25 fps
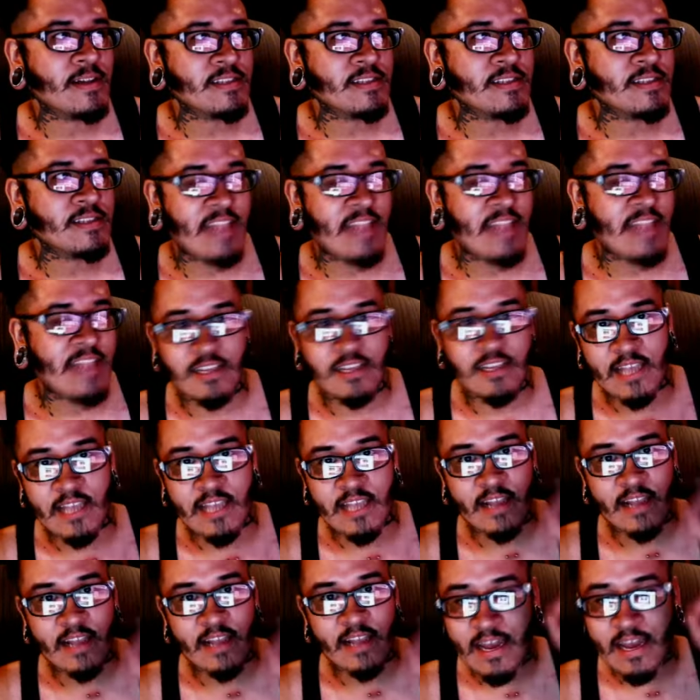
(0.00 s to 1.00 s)
that is
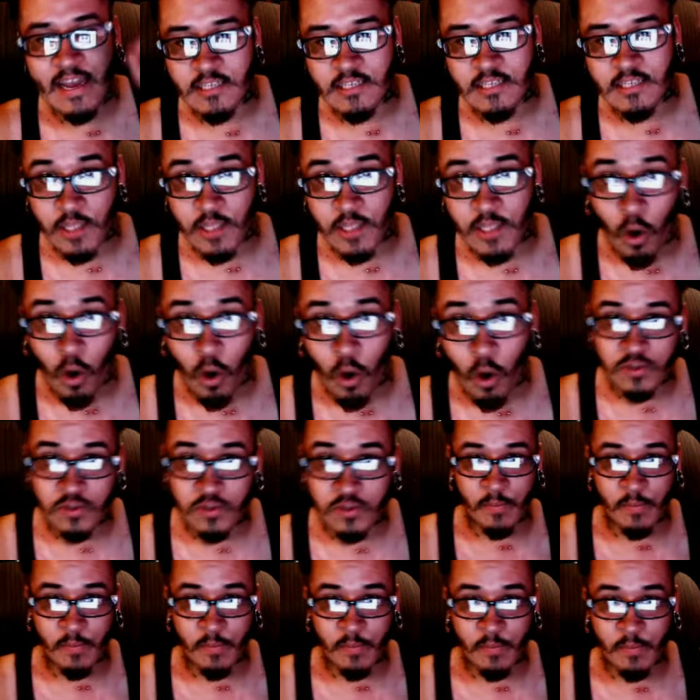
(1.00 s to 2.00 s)
like that is like the
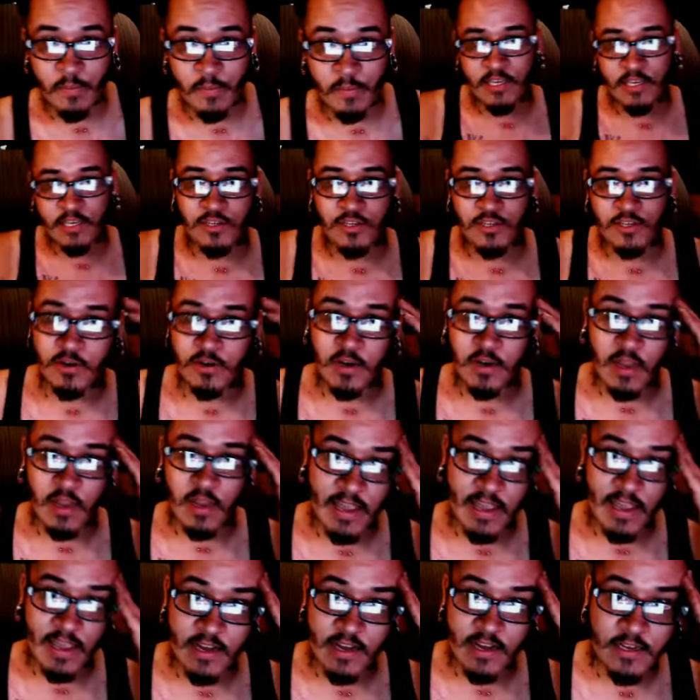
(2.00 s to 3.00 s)
ultimate teaser.
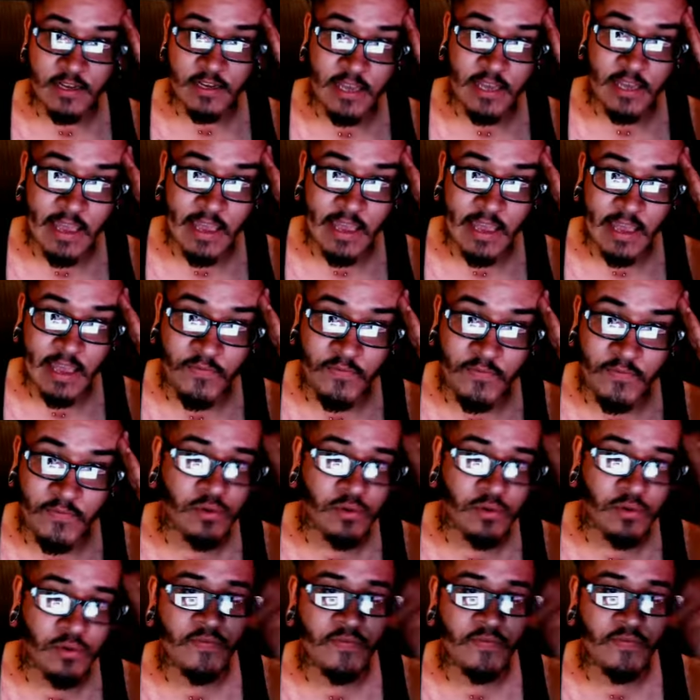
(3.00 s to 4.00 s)
Like if you
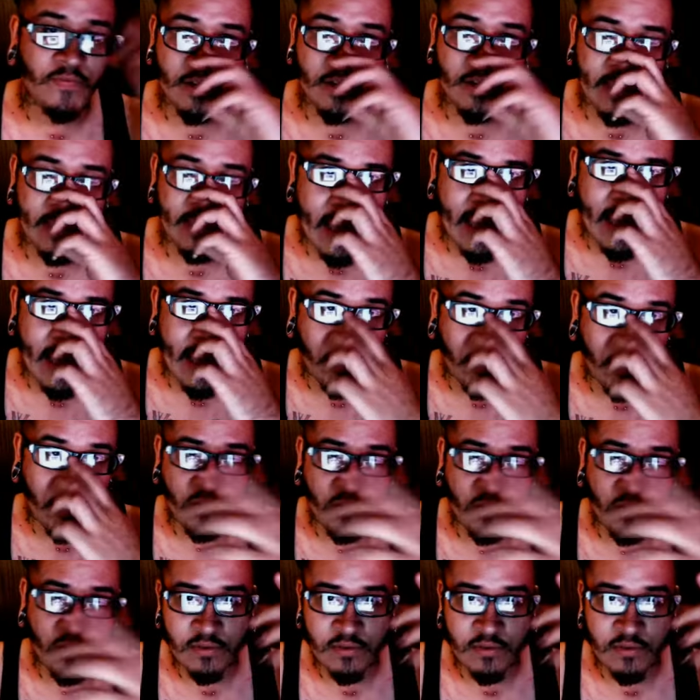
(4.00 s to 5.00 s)
if you look at that and you
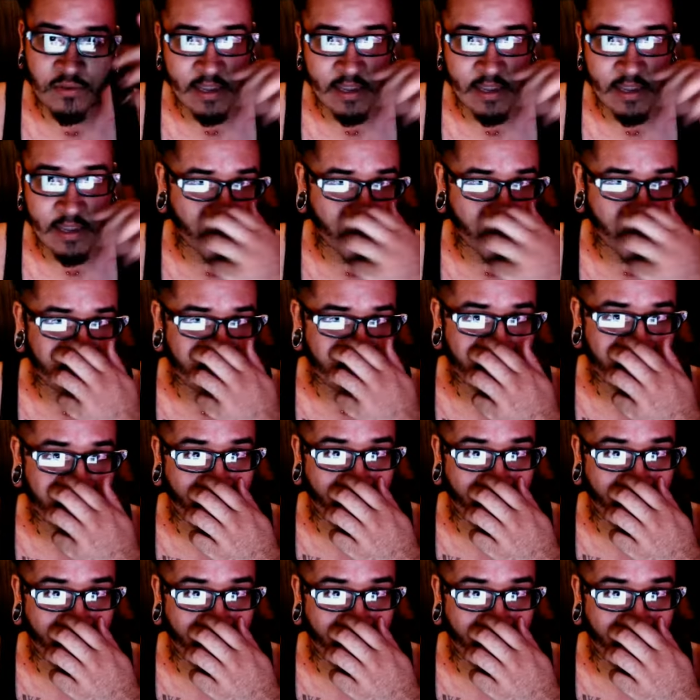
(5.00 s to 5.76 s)
don't think it's good just from